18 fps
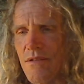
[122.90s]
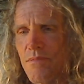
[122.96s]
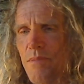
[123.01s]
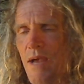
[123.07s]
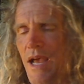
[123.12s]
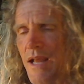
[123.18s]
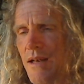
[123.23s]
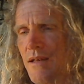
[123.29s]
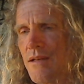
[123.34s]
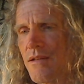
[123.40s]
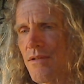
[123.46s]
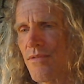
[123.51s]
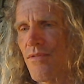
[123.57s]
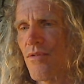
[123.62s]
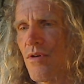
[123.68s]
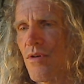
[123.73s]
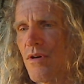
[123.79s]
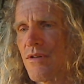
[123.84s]
patent is
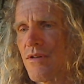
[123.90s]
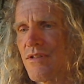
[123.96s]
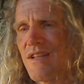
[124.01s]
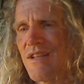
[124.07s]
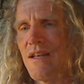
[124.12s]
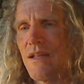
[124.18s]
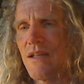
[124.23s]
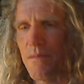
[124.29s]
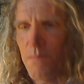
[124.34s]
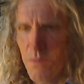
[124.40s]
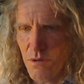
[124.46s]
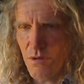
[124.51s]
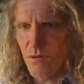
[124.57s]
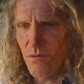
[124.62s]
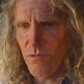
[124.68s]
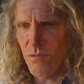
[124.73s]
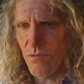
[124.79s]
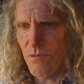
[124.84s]
for sending
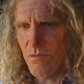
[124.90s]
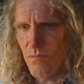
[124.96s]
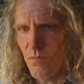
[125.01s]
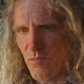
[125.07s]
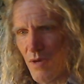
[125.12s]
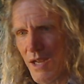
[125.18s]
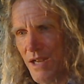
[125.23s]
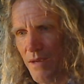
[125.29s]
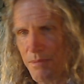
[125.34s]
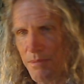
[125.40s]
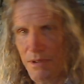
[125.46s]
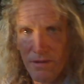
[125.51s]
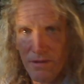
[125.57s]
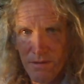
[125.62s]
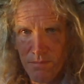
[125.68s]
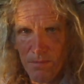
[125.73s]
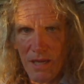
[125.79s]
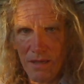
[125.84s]
balloon way up into
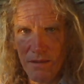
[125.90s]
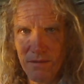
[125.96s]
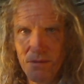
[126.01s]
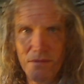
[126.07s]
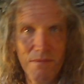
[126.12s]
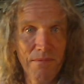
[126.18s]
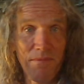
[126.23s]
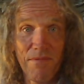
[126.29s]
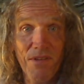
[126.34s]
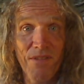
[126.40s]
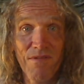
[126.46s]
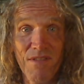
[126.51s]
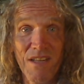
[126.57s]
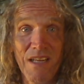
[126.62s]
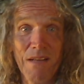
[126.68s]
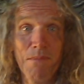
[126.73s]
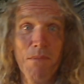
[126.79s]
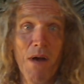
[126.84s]
space,
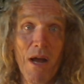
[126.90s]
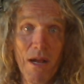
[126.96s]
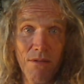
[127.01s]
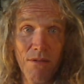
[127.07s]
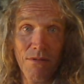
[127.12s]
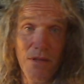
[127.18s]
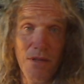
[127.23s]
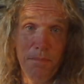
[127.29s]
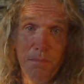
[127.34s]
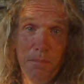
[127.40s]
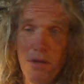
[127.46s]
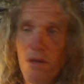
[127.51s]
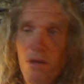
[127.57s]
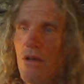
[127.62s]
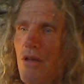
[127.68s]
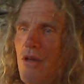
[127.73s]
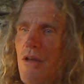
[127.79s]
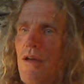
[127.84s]
50 miles up.
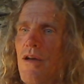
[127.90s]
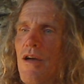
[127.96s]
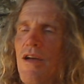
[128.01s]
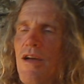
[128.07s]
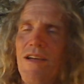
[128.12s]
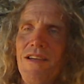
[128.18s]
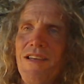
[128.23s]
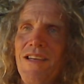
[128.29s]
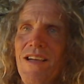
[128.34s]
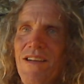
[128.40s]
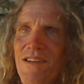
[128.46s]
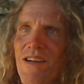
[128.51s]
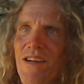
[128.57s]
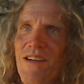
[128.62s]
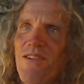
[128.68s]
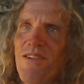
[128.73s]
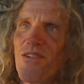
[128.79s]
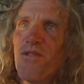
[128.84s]
Yeah,
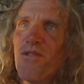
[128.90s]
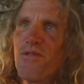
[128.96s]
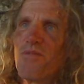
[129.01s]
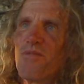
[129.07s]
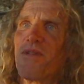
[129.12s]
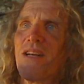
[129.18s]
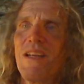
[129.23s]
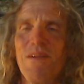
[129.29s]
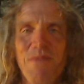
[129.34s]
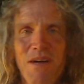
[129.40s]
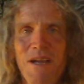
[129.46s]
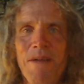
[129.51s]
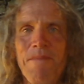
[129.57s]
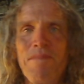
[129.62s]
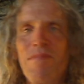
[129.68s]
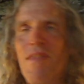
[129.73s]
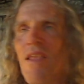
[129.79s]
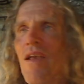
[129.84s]
not close, but anyway,
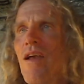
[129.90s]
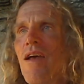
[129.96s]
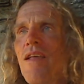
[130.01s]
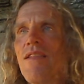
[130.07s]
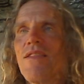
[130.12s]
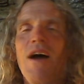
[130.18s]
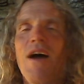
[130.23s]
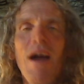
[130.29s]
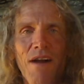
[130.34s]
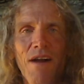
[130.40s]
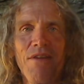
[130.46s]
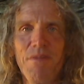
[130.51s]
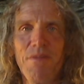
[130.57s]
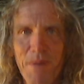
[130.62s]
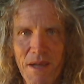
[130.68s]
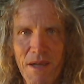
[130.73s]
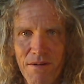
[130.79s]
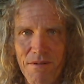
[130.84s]
the higher
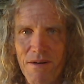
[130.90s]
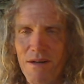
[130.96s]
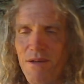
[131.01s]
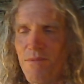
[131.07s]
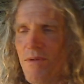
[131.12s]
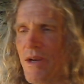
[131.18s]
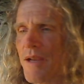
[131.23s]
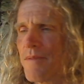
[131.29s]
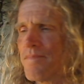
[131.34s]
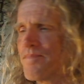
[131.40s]
the better anyway.